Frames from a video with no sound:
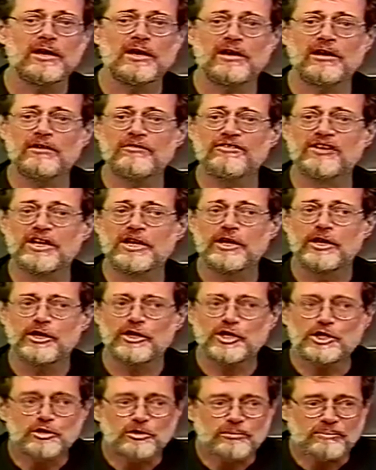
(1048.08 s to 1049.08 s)
of
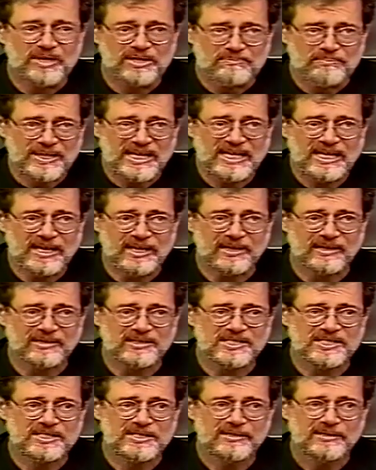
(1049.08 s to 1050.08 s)
human
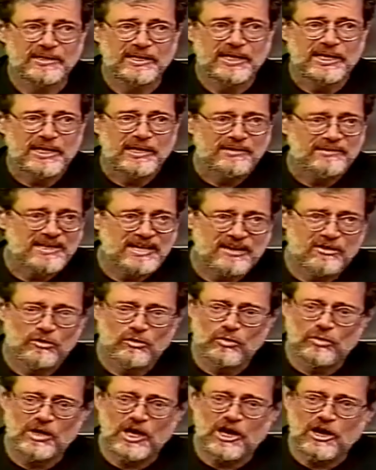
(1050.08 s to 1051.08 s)
beings.
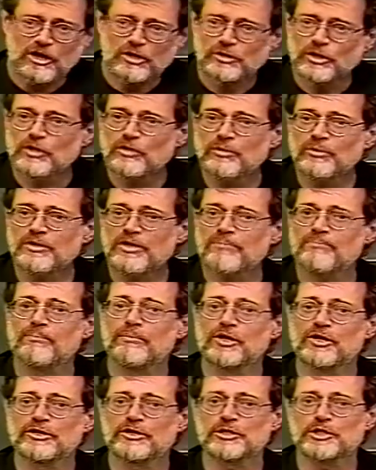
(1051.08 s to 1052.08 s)
Now, our own
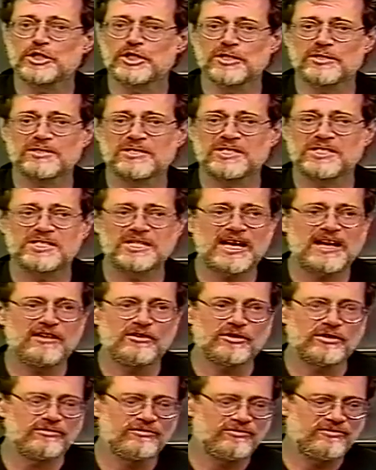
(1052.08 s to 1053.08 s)
emergence
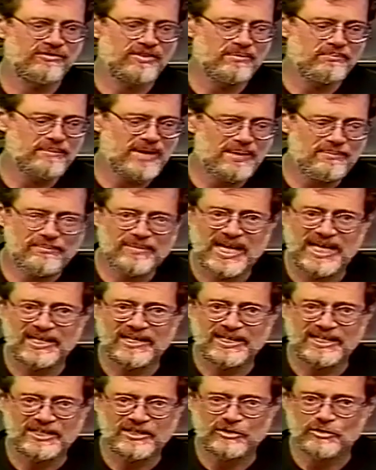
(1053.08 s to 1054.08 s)
out of the
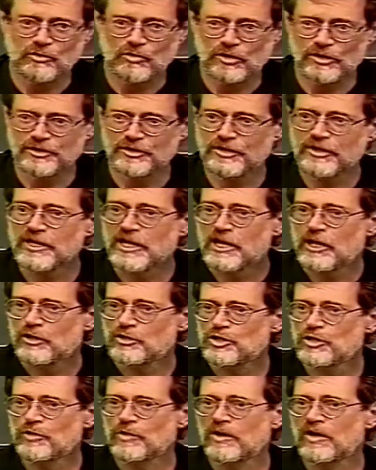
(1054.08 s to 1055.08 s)
mammalian order
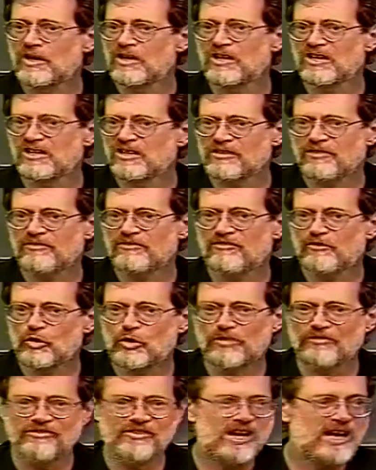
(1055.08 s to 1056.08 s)
took 4
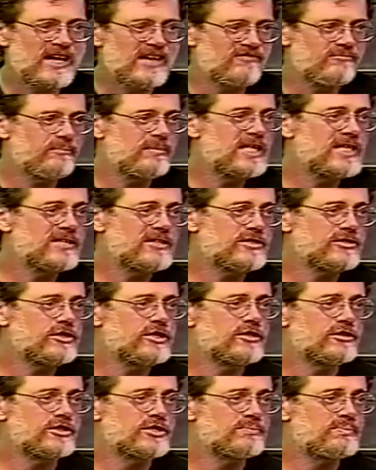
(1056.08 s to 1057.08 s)
or 5 million
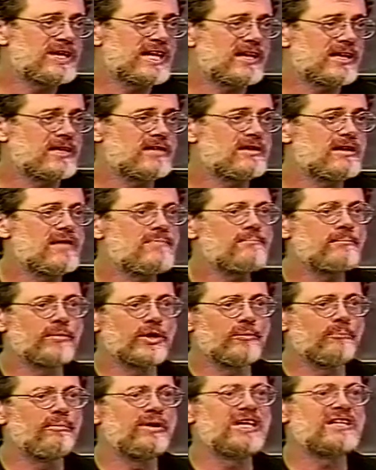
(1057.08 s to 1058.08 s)
years, pick a
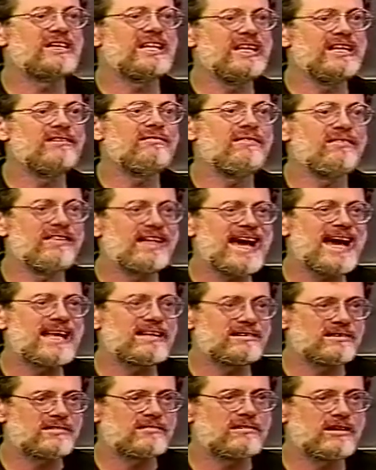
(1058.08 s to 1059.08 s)
number, but in
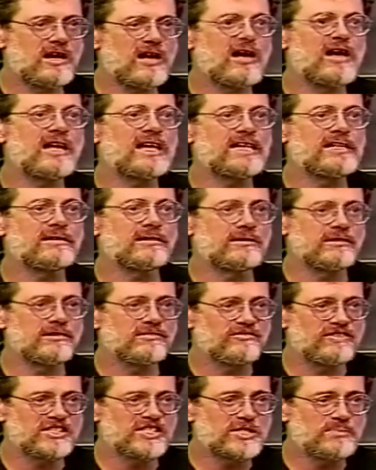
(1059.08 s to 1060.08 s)
that kind
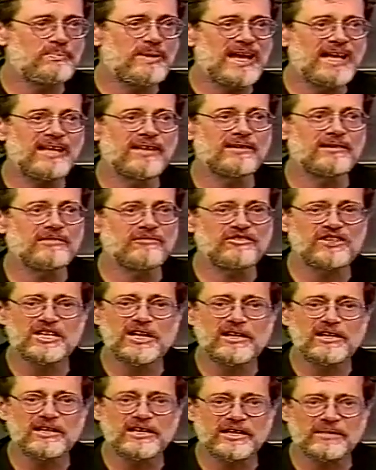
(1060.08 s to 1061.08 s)
of a span of
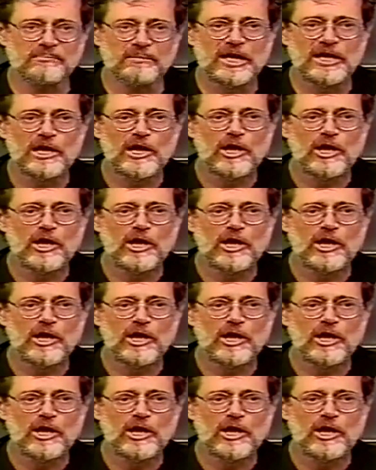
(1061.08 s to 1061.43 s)
time.